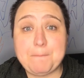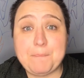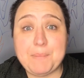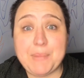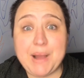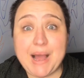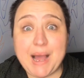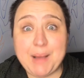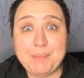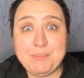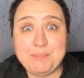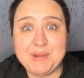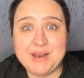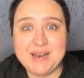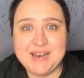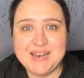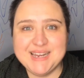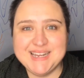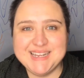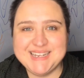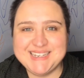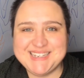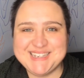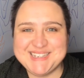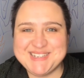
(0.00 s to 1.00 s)

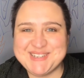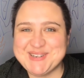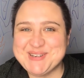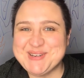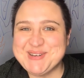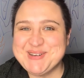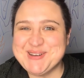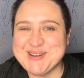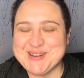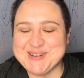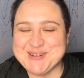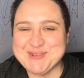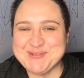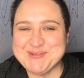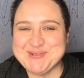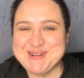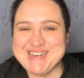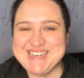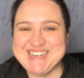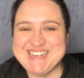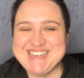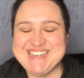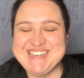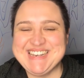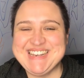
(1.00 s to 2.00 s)
published, not
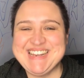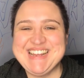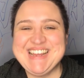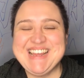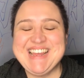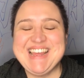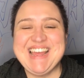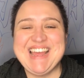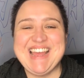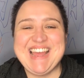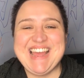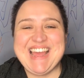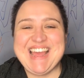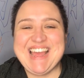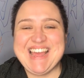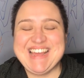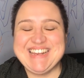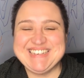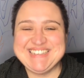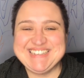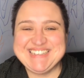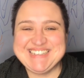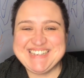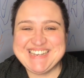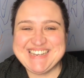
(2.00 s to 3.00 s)
written,
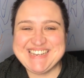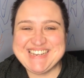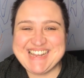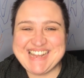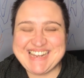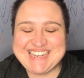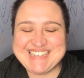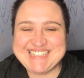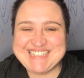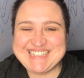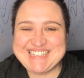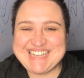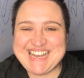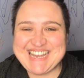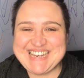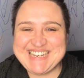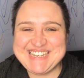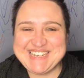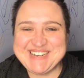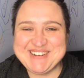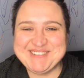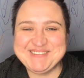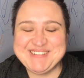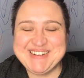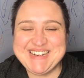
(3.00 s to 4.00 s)
and the next
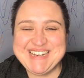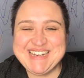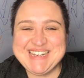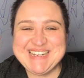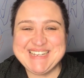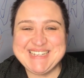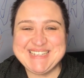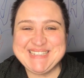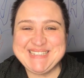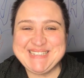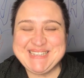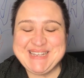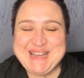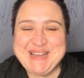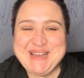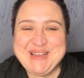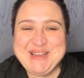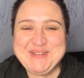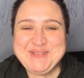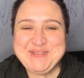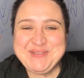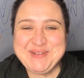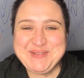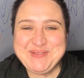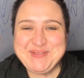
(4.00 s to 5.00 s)
category is
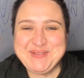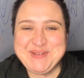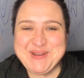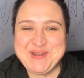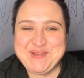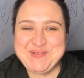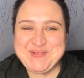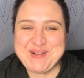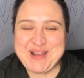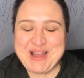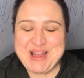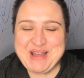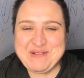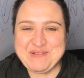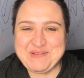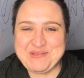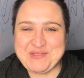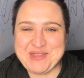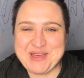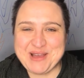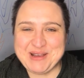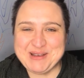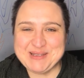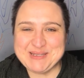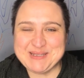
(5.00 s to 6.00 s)

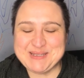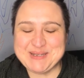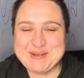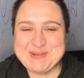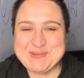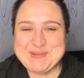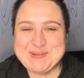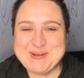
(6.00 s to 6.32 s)
55,000